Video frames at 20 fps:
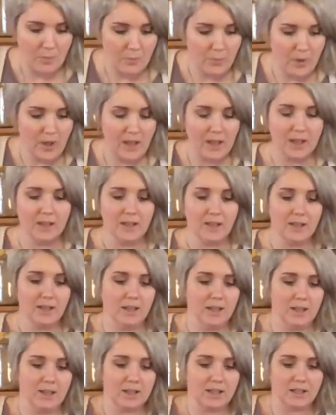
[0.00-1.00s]
But
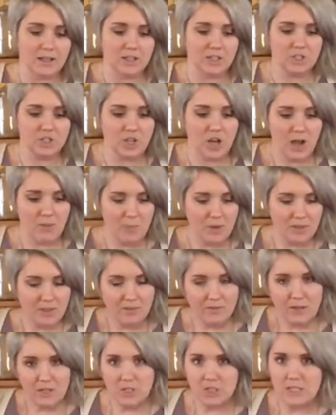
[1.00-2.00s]
chopping
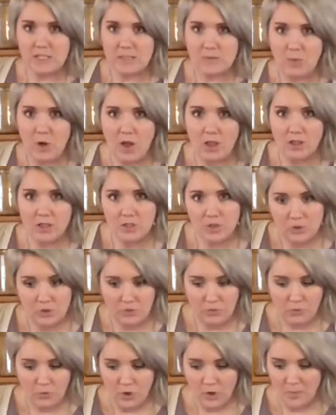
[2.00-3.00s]
the veggies small and
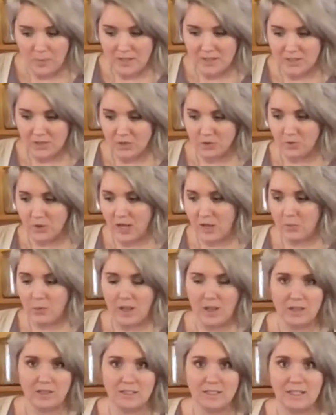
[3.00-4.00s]
uniform is a great
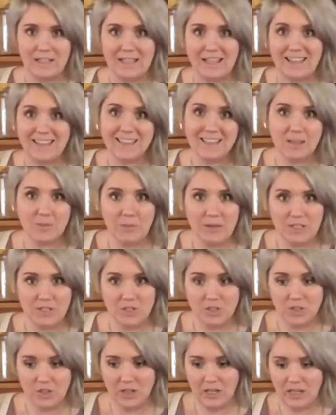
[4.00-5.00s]
way to get them
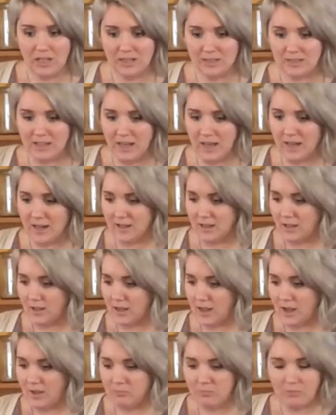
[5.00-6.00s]
into your kids, and
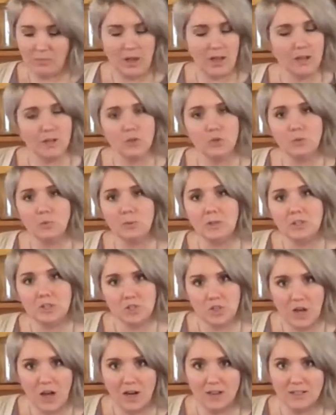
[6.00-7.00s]
you'll be
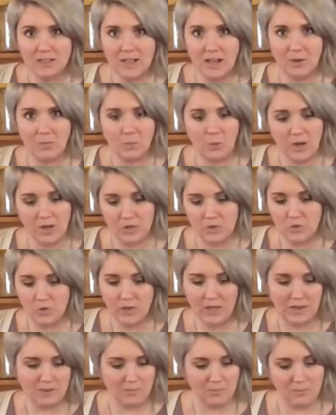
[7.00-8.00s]
shocked at what you
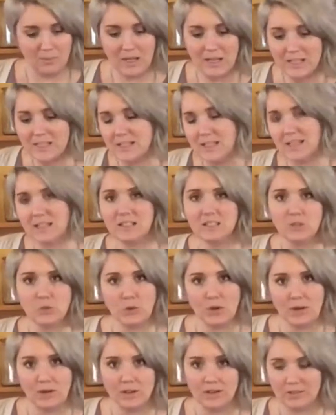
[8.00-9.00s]
can mix
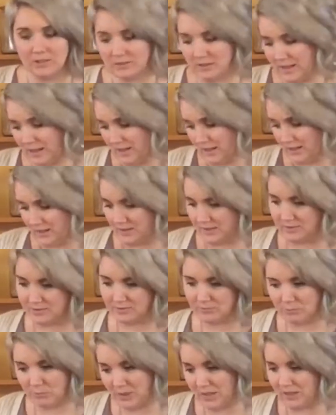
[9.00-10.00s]
into a
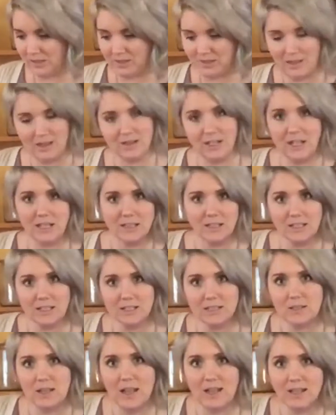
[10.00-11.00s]
big thing like
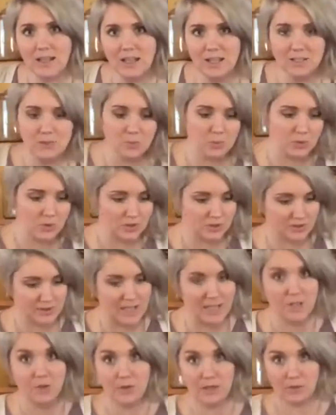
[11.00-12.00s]
this, and kids will
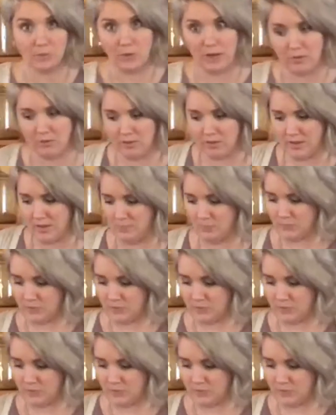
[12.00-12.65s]
let you get away with it.